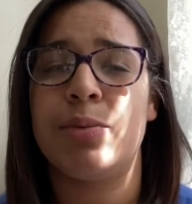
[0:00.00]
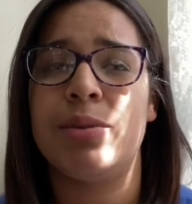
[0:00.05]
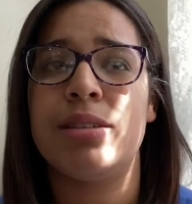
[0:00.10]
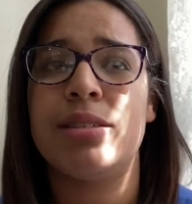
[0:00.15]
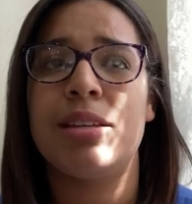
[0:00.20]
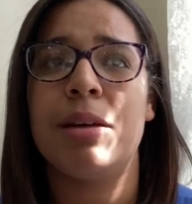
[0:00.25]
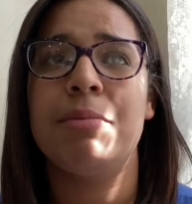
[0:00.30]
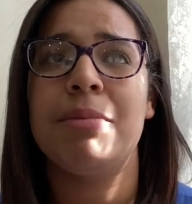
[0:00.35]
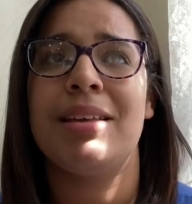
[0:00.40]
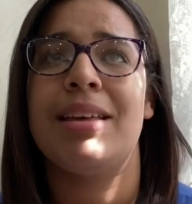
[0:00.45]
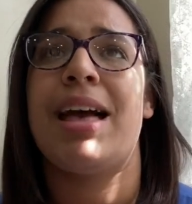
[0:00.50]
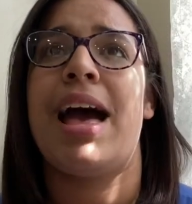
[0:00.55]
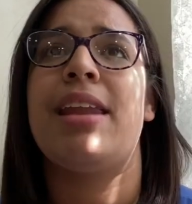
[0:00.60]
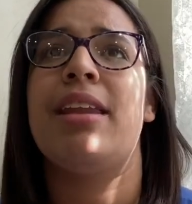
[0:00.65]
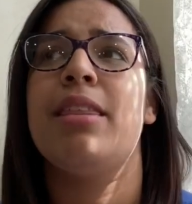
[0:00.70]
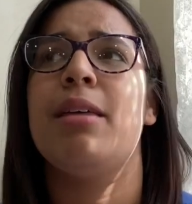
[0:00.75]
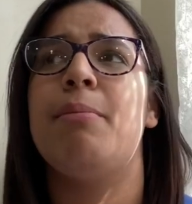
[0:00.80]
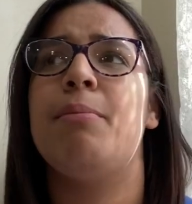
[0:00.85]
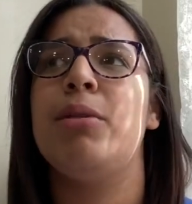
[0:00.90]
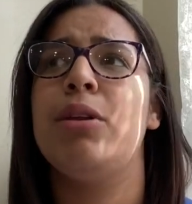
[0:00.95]
when something out
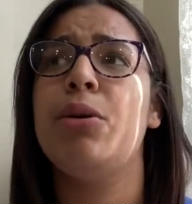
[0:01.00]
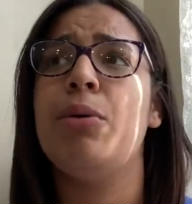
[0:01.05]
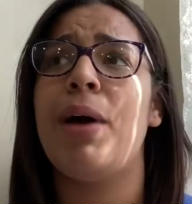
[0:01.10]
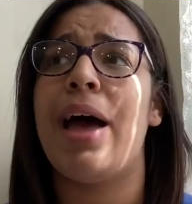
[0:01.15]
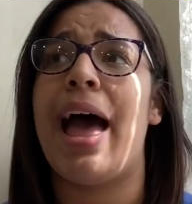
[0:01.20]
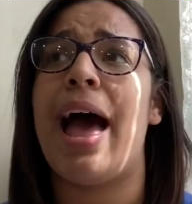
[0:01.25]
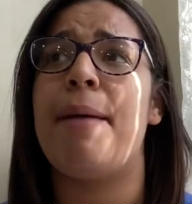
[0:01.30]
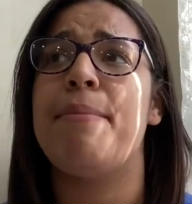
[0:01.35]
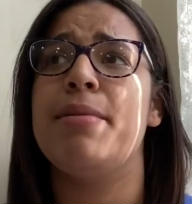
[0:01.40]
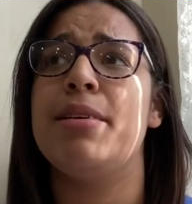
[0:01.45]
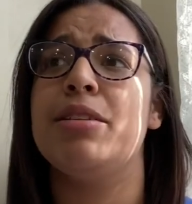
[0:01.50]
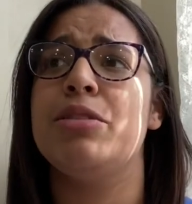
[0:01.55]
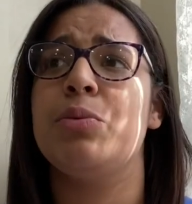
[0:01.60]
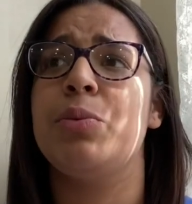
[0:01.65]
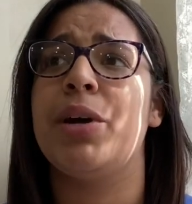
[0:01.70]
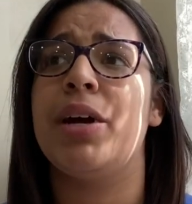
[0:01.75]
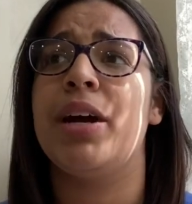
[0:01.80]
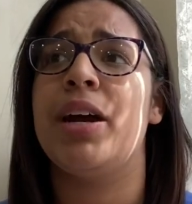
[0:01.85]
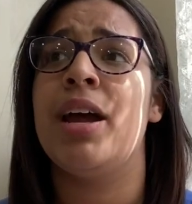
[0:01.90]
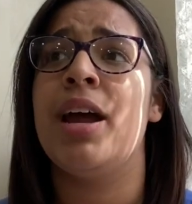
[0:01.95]
of the blue happens,
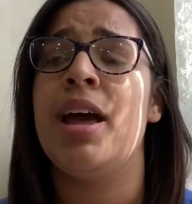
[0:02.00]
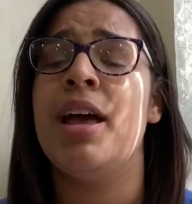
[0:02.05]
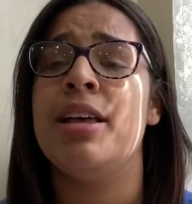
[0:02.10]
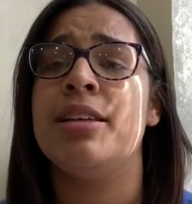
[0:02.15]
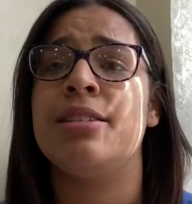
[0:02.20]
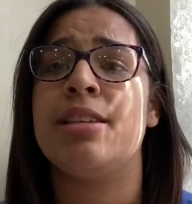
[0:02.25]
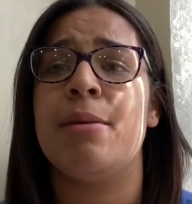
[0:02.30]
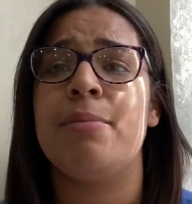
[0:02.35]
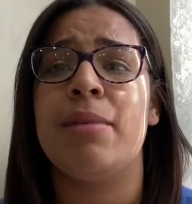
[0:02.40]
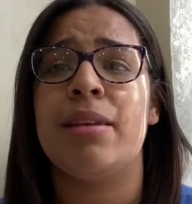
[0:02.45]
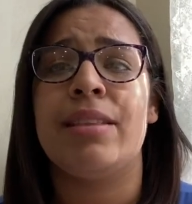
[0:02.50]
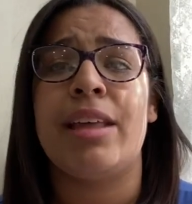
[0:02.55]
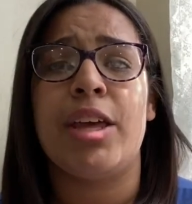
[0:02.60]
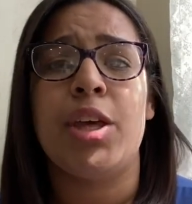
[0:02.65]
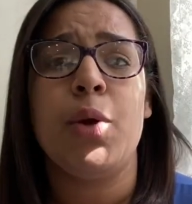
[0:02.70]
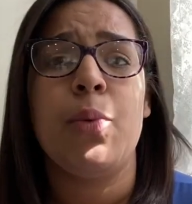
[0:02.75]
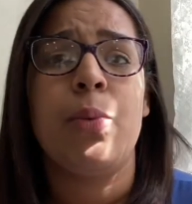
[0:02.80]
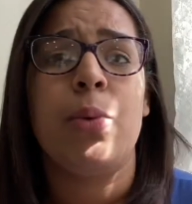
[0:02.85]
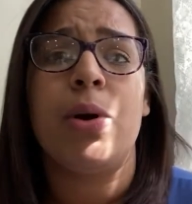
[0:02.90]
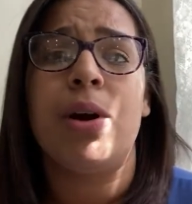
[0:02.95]
where something that
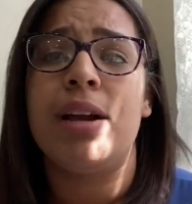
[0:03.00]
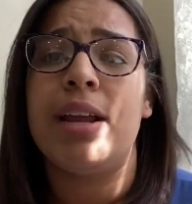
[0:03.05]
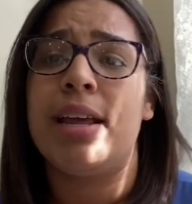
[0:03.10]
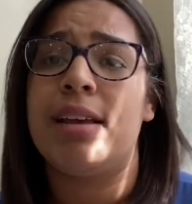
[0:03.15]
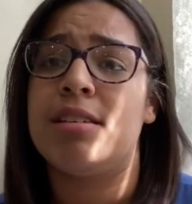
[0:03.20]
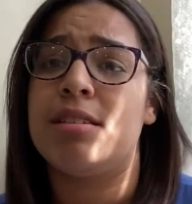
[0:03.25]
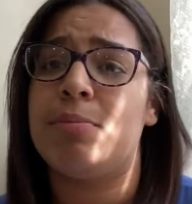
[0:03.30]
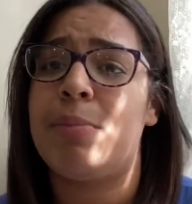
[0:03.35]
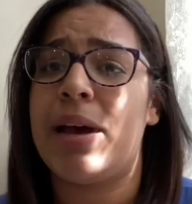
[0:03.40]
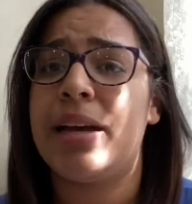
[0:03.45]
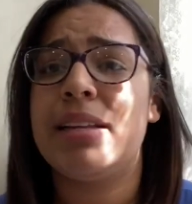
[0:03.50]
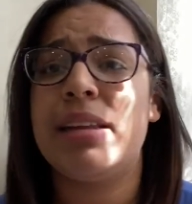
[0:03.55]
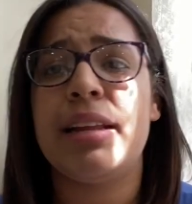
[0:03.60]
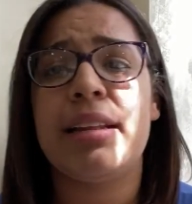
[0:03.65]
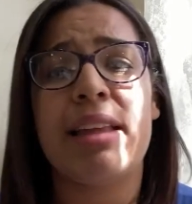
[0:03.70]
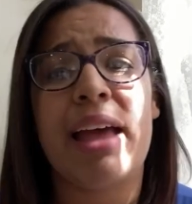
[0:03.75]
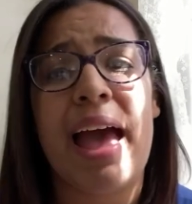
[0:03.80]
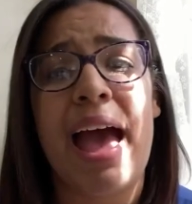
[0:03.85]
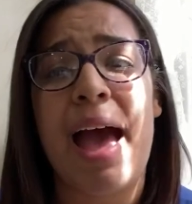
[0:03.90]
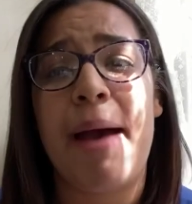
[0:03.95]
you weren't
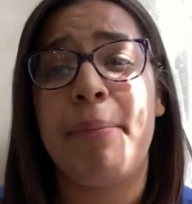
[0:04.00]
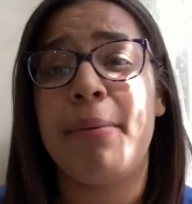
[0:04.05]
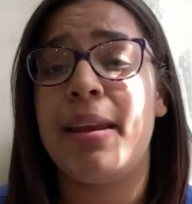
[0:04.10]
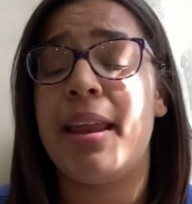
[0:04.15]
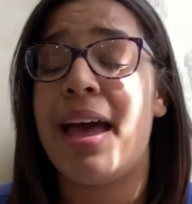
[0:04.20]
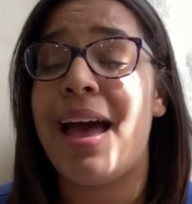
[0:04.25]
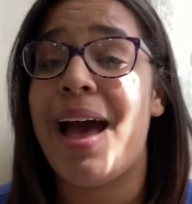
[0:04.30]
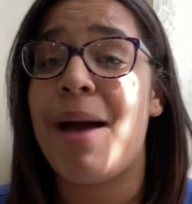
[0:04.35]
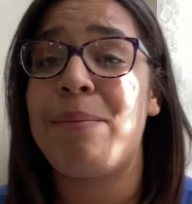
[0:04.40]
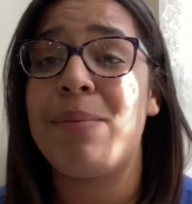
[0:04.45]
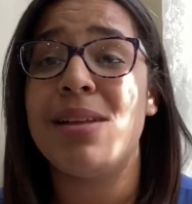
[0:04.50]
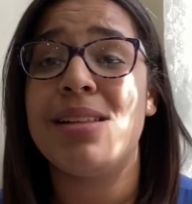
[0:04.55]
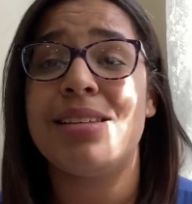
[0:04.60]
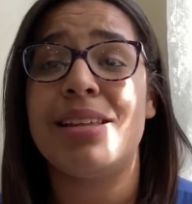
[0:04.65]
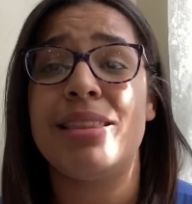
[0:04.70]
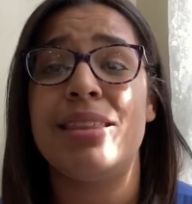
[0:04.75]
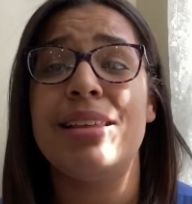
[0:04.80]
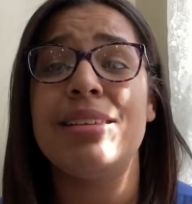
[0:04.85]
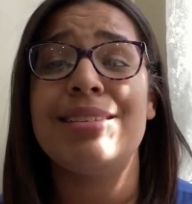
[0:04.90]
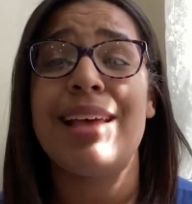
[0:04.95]
expecting to happen happens.
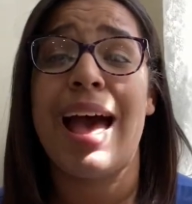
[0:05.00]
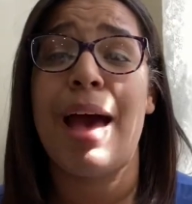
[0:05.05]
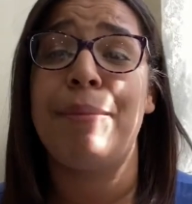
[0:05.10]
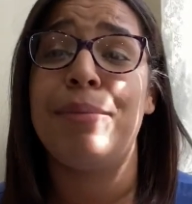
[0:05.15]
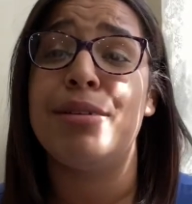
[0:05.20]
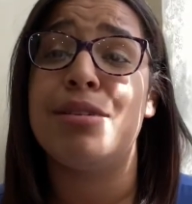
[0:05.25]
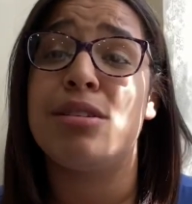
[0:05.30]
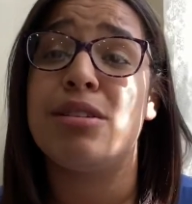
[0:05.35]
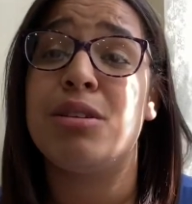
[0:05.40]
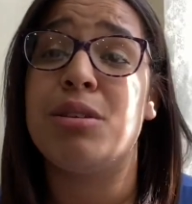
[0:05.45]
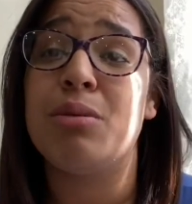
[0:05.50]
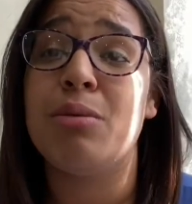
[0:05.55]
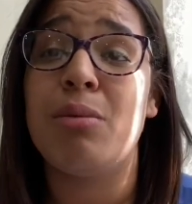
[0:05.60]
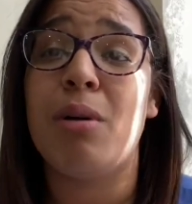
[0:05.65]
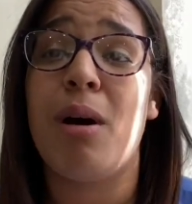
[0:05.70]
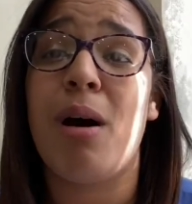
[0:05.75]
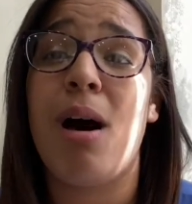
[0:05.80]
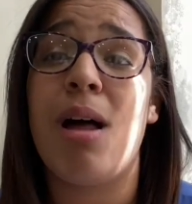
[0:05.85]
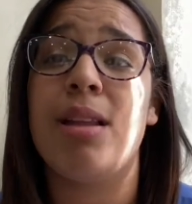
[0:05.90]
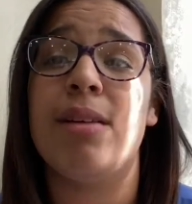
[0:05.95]
And this happens to
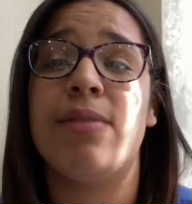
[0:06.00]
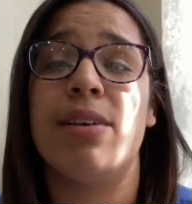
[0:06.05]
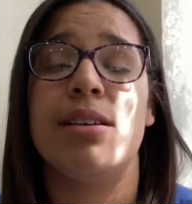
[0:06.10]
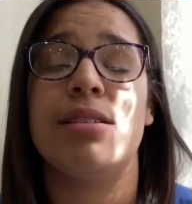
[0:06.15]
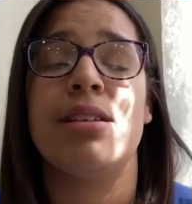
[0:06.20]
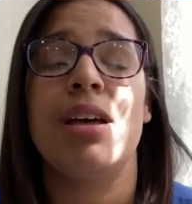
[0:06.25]
all of us.